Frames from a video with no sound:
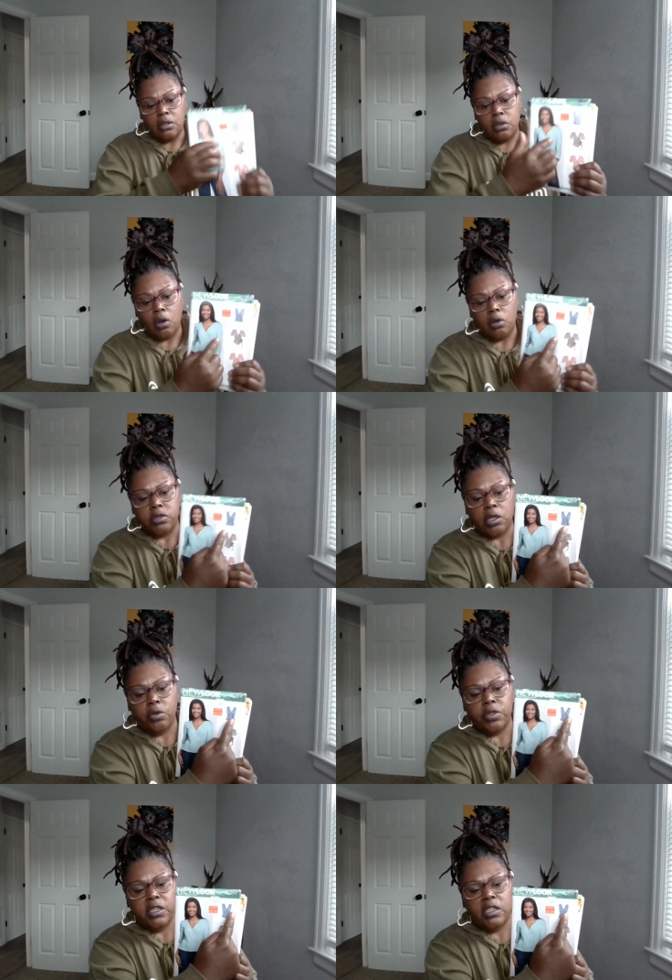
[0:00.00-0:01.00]
you know,
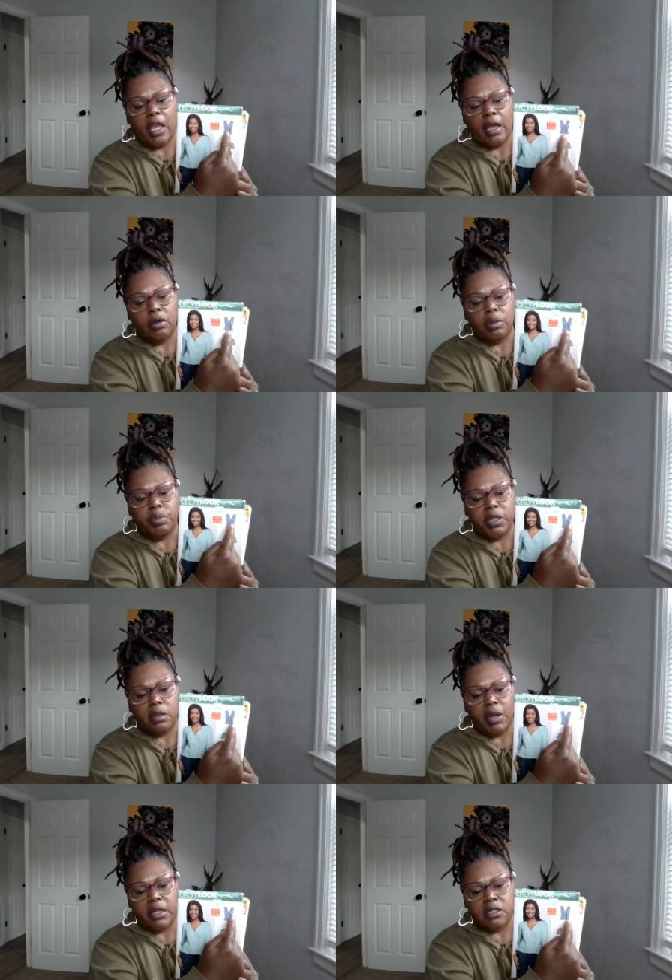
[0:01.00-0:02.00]
sew this down and
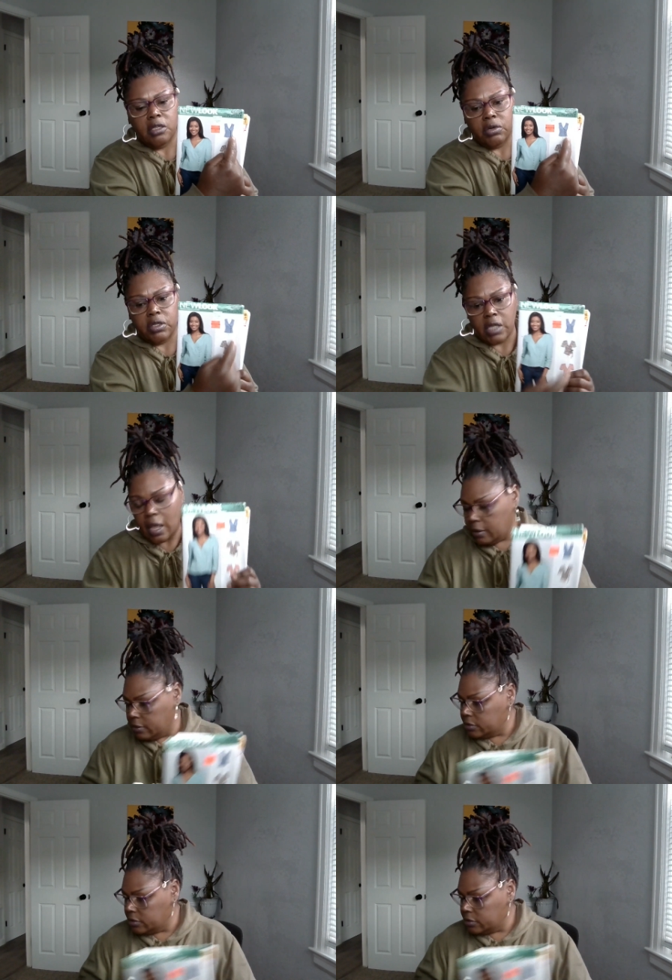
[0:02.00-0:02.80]
put the buttons on the side.